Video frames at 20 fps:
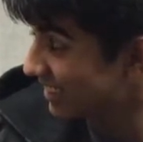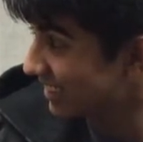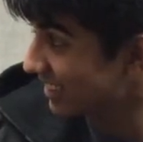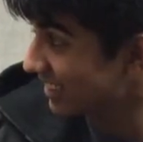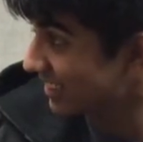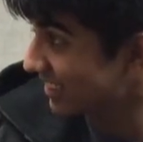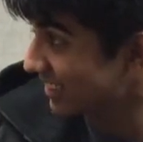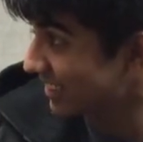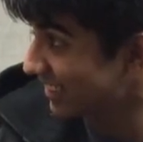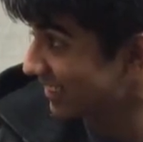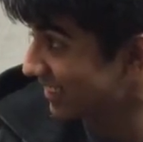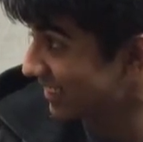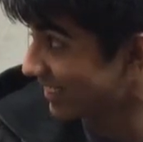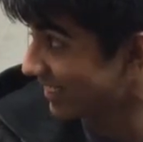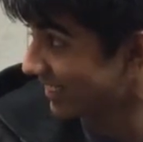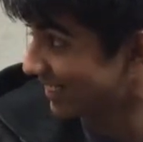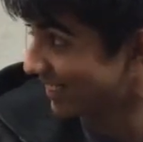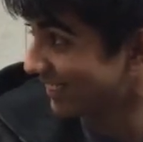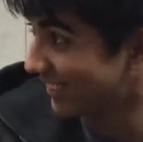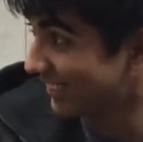
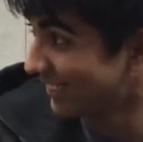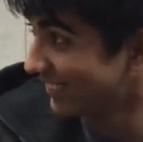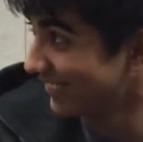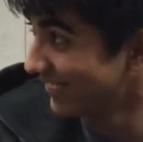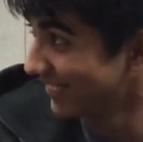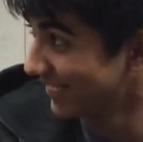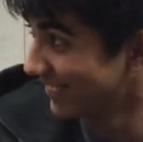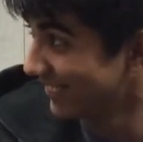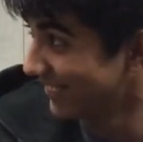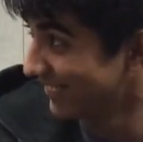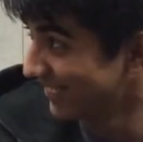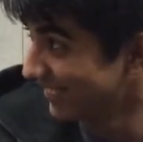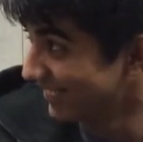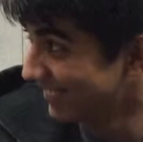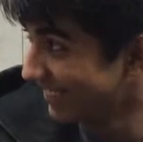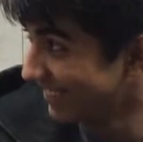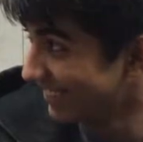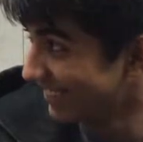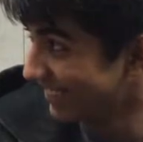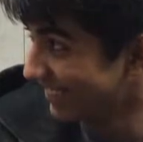
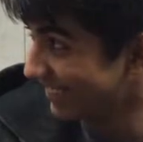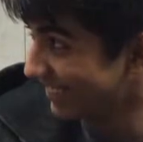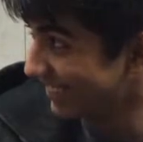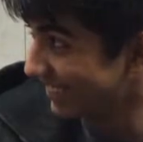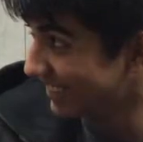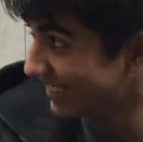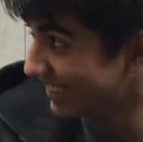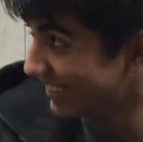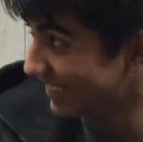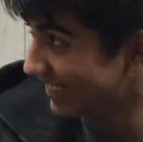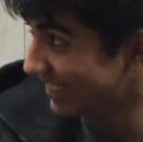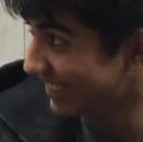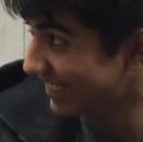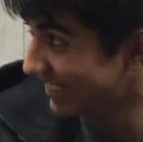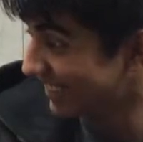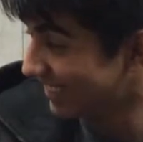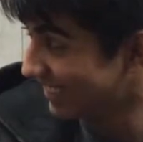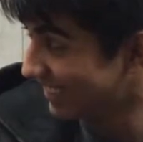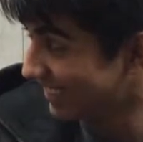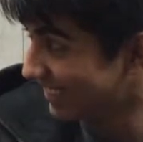
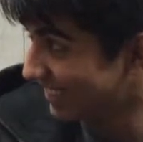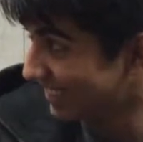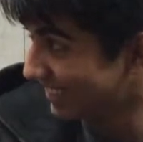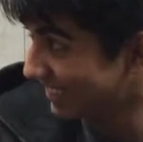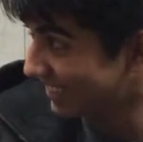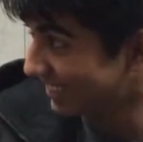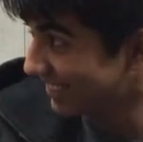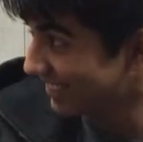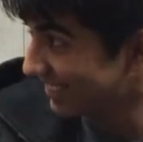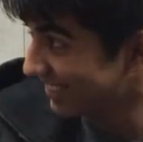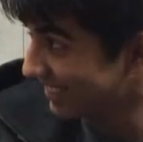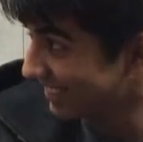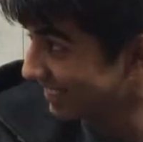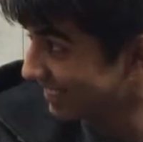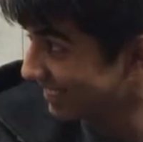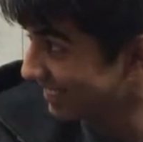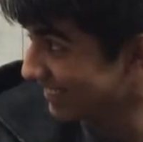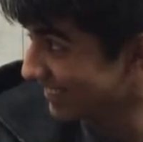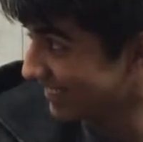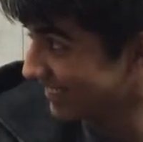
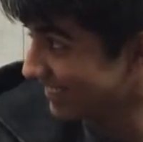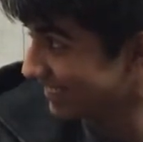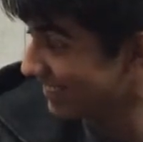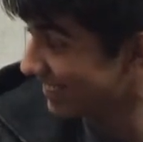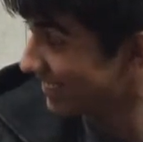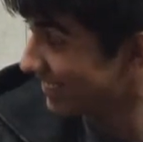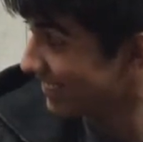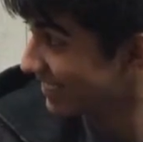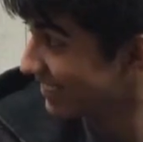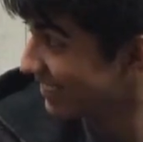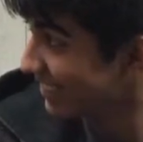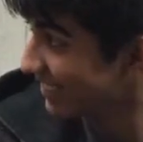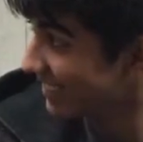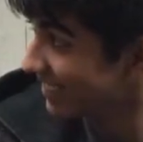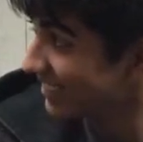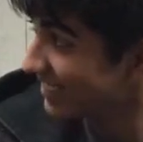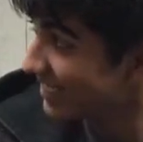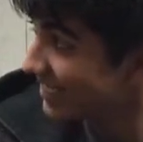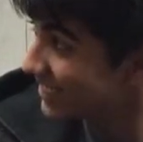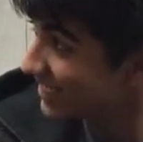
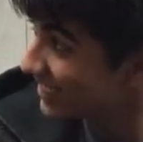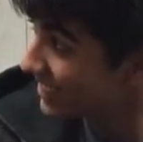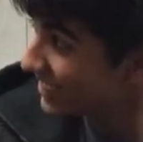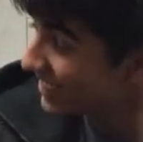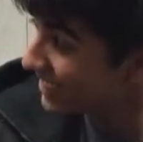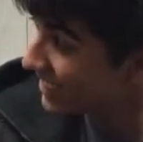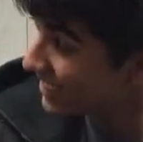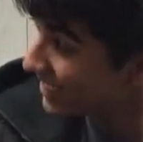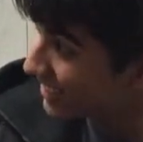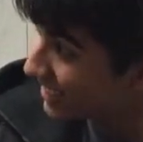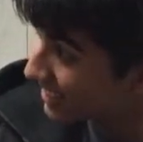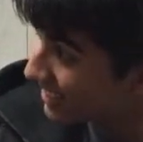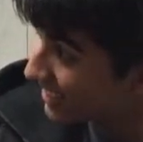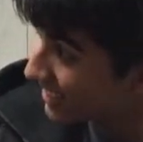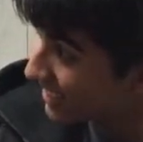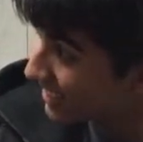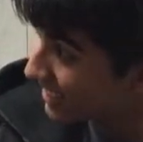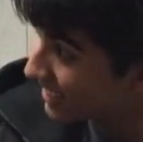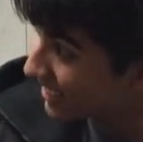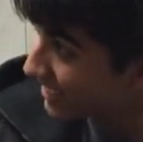
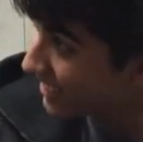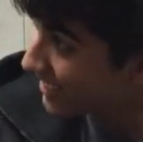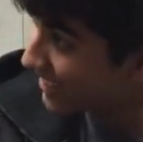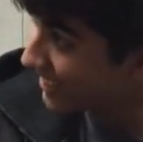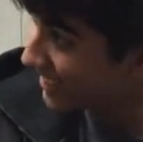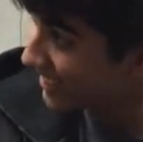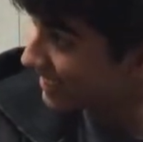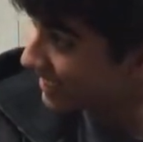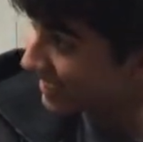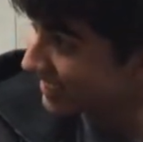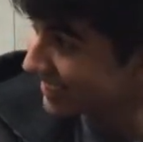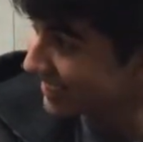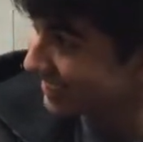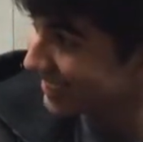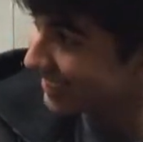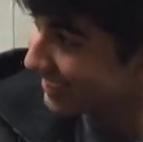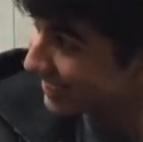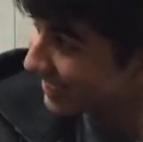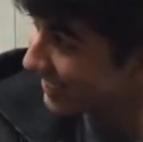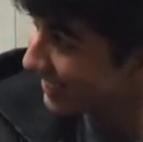
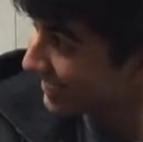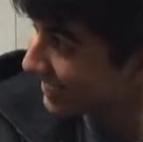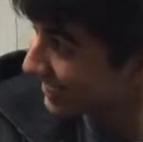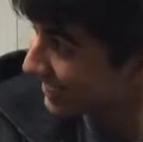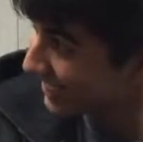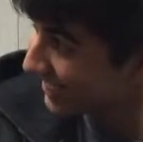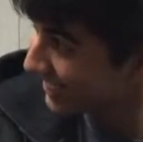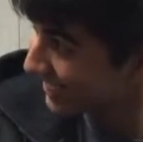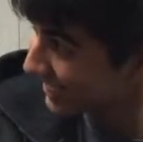[no speech]